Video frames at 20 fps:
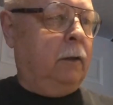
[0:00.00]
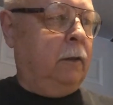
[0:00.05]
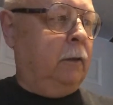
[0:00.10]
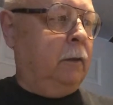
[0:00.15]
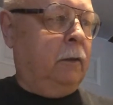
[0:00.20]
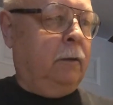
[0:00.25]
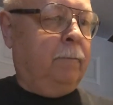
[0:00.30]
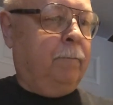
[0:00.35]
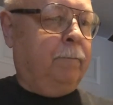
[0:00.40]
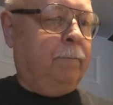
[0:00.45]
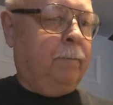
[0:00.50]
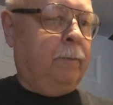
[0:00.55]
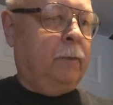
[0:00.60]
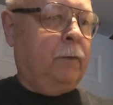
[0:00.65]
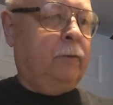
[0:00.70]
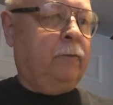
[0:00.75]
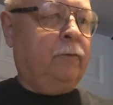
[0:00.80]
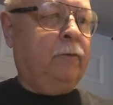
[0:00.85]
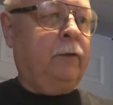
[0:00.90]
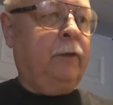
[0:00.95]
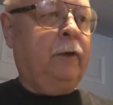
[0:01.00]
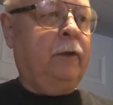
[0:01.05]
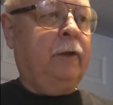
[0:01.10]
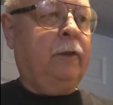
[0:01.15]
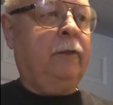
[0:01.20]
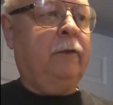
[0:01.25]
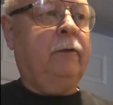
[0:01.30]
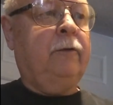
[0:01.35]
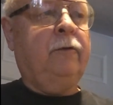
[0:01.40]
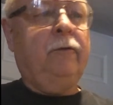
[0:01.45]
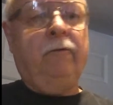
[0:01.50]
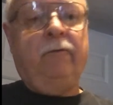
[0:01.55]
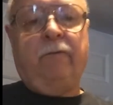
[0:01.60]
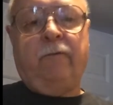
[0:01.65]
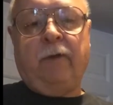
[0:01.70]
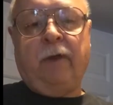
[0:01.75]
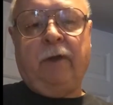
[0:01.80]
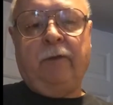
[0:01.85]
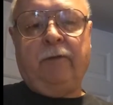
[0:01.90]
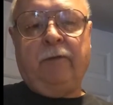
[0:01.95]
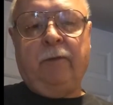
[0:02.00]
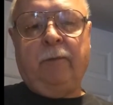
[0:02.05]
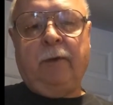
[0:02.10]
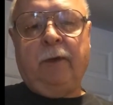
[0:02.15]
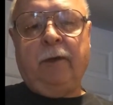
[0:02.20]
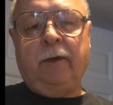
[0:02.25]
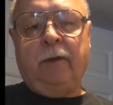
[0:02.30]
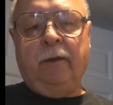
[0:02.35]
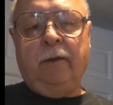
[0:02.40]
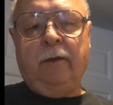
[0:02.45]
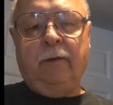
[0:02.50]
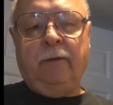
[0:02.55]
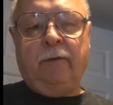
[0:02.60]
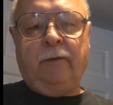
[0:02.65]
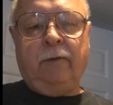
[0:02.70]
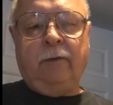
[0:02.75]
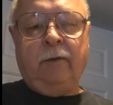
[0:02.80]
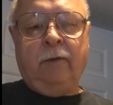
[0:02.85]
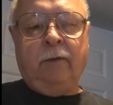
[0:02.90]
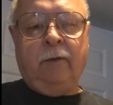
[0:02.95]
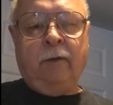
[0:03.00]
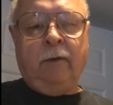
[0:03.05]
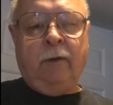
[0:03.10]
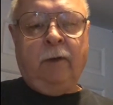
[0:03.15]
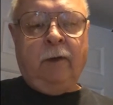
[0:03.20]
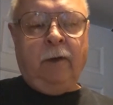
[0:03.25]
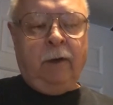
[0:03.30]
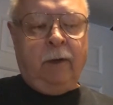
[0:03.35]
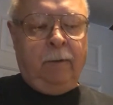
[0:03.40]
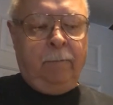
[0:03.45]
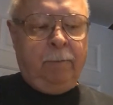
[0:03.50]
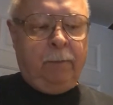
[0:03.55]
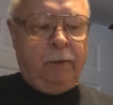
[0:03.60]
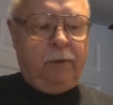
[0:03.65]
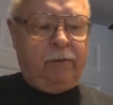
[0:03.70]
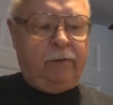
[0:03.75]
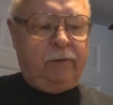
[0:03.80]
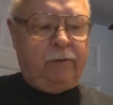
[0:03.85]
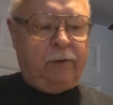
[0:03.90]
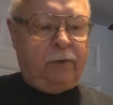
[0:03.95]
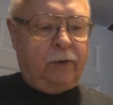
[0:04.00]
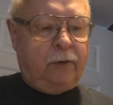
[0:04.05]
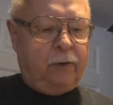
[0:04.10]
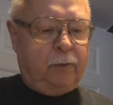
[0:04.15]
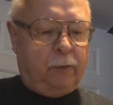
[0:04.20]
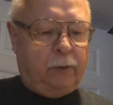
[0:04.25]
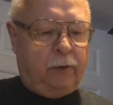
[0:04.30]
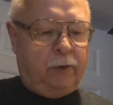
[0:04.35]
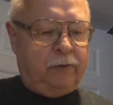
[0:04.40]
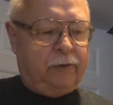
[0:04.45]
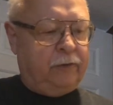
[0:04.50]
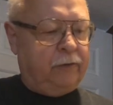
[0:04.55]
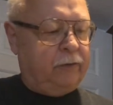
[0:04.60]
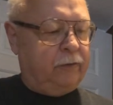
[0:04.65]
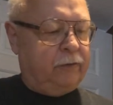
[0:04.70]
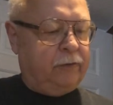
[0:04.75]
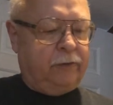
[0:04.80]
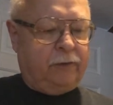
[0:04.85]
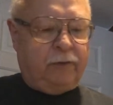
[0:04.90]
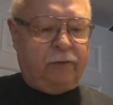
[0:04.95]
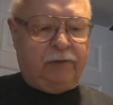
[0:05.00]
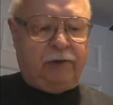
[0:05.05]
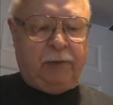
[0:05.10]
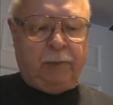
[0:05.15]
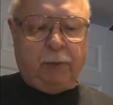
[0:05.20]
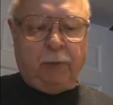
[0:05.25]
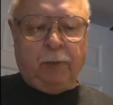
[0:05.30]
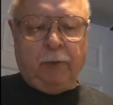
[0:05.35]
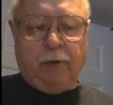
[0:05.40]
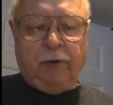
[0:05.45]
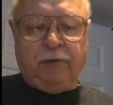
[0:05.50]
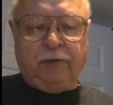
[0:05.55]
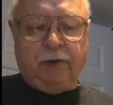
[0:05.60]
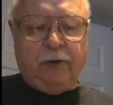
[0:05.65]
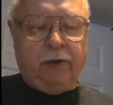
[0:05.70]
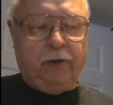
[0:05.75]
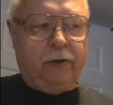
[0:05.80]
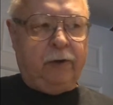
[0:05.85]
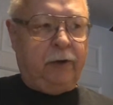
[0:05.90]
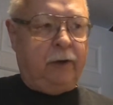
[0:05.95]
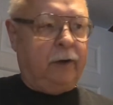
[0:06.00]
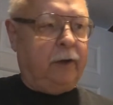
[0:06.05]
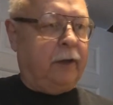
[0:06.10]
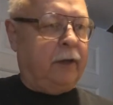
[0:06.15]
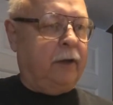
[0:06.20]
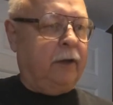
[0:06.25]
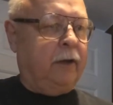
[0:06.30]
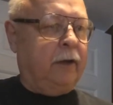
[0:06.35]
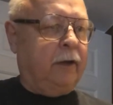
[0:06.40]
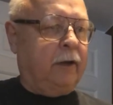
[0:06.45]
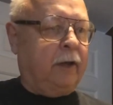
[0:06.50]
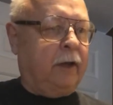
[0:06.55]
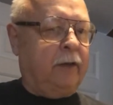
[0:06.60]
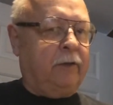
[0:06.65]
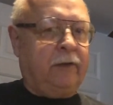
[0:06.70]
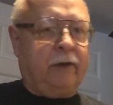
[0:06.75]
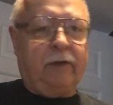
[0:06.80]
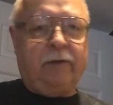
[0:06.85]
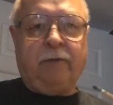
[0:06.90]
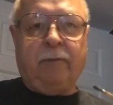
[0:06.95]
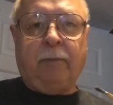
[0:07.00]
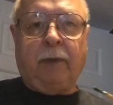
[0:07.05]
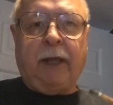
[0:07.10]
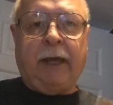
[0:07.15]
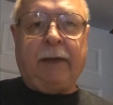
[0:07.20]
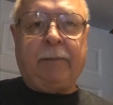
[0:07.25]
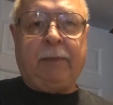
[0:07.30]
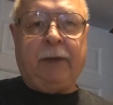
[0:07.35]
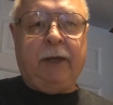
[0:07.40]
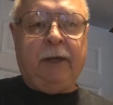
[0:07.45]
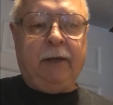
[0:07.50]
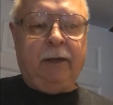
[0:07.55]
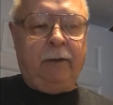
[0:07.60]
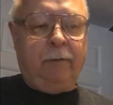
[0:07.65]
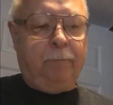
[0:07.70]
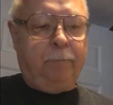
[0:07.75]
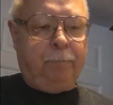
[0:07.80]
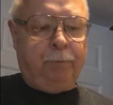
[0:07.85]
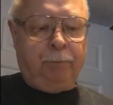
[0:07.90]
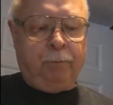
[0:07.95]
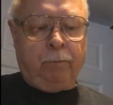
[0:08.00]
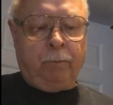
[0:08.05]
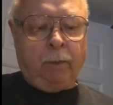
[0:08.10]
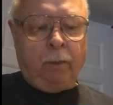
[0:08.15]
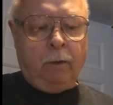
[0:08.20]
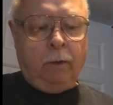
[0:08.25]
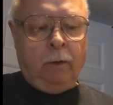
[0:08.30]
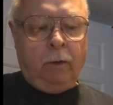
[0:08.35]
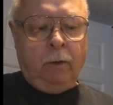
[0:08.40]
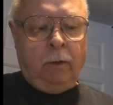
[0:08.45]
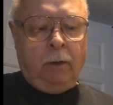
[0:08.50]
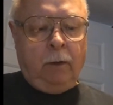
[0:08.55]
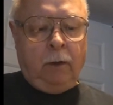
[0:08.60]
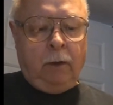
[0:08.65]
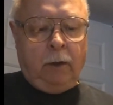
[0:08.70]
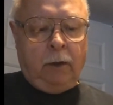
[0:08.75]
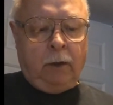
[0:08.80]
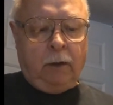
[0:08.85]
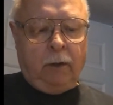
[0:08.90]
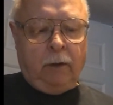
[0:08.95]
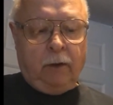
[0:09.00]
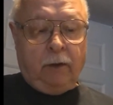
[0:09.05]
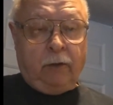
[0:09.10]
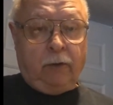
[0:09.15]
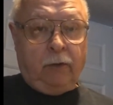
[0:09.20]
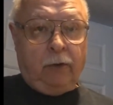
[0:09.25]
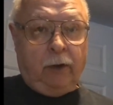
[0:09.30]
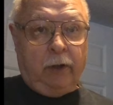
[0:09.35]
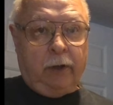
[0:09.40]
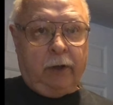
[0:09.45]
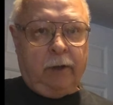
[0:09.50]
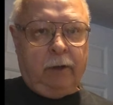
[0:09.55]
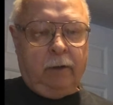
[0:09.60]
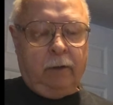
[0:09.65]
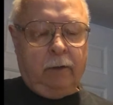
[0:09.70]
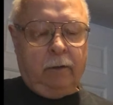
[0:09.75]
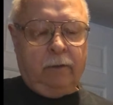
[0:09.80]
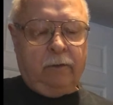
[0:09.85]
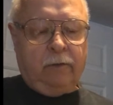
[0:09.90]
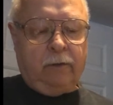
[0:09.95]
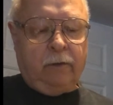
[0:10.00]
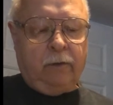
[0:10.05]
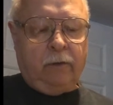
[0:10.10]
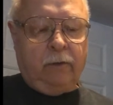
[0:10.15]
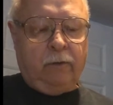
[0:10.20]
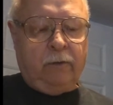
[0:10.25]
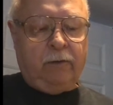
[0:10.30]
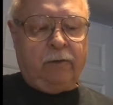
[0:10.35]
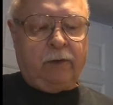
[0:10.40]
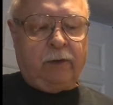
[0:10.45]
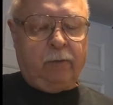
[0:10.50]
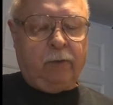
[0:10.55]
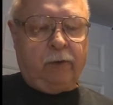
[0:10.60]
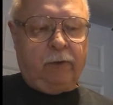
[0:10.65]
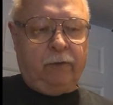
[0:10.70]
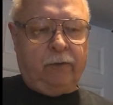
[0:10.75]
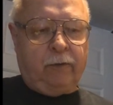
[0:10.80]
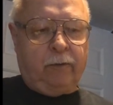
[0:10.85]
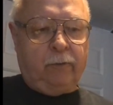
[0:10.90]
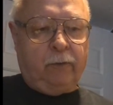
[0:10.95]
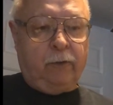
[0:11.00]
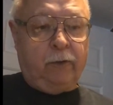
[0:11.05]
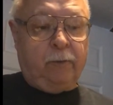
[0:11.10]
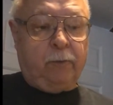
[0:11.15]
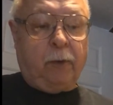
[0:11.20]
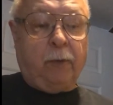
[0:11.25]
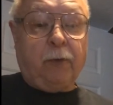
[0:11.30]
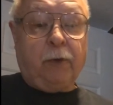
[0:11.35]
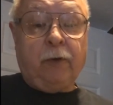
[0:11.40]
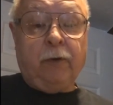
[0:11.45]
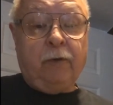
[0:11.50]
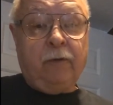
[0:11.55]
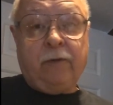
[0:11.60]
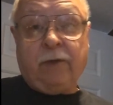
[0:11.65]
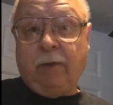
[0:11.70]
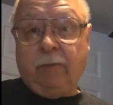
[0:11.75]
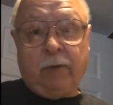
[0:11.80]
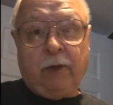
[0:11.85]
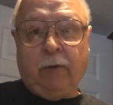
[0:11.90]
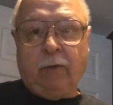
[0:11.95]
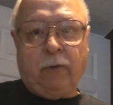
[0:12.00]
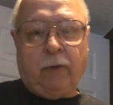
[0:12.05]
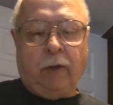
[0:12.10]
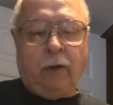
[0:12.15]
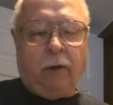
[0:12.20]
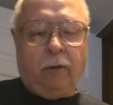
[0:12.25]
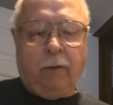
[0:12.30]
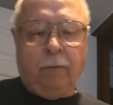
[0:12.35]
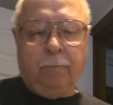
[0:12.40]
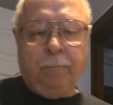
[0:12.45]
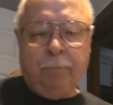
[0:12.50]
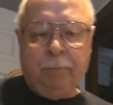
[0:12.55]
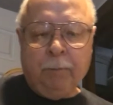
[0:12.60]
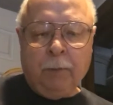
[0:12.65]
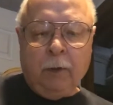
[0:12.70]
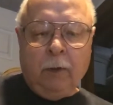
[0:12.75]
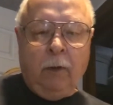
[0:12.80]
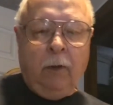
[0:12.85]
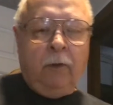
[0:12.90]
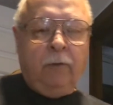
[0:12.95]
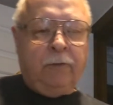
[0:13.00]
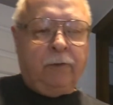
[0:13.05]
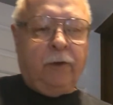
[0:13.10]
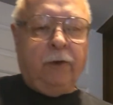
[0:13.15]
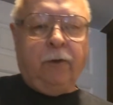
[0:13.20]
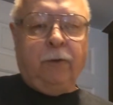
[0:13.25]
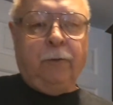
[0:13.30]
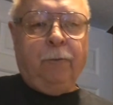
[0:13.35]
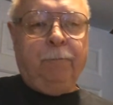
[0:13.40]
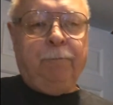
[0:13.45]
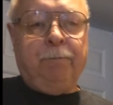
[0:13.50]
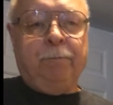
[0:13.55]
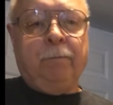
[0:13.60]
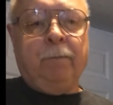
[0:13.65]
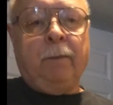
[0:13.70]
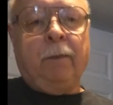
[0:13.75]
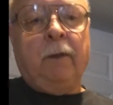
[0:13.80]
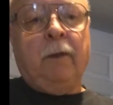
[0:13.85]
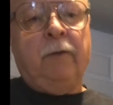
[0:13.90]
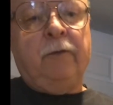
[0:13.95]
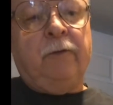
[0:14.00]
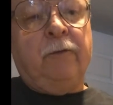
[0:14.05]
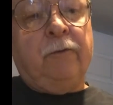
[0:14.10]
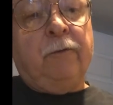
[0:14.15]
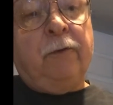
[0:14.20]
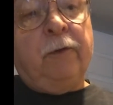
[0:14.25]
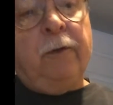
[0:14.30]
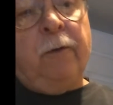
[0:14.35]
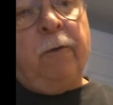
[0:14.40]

there's really nothing too fancy about this. This is another brush. This is just a cheaper brush here, and it's got some black paint in it, acrylic. So this time we're gonna do the same thing with all of them. So now this is really